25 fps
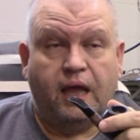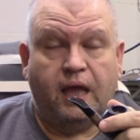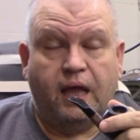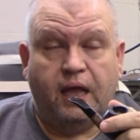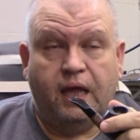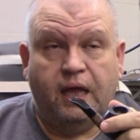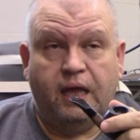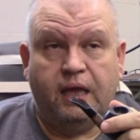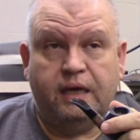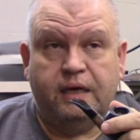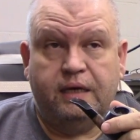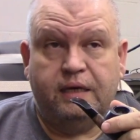
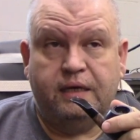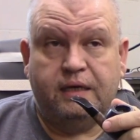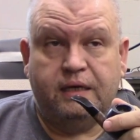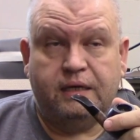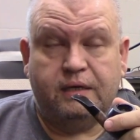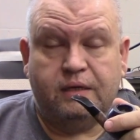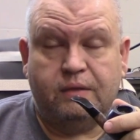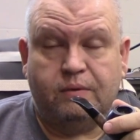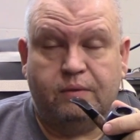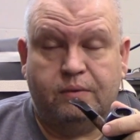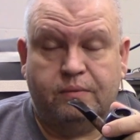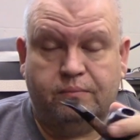
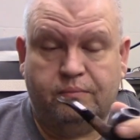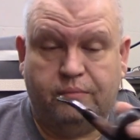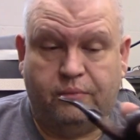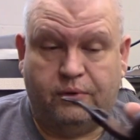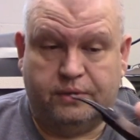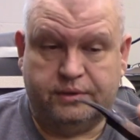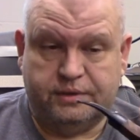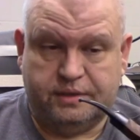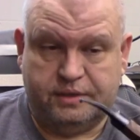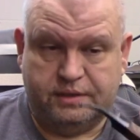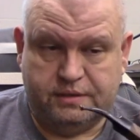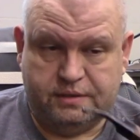And
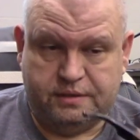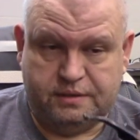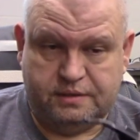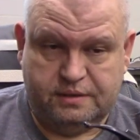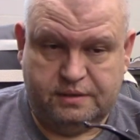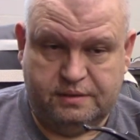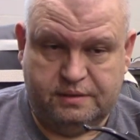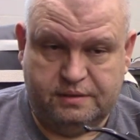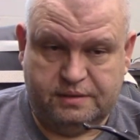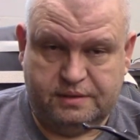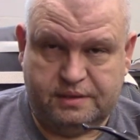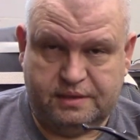bought
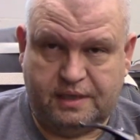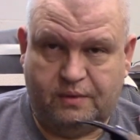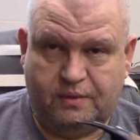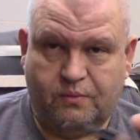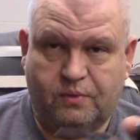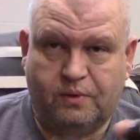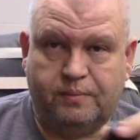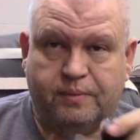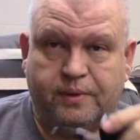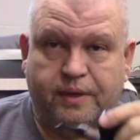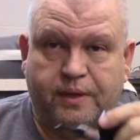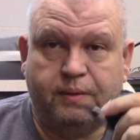this
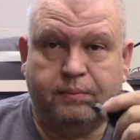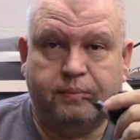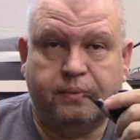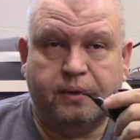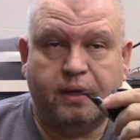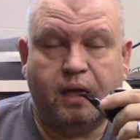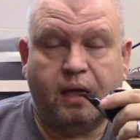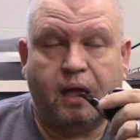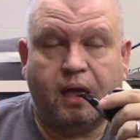Stanwell pipe.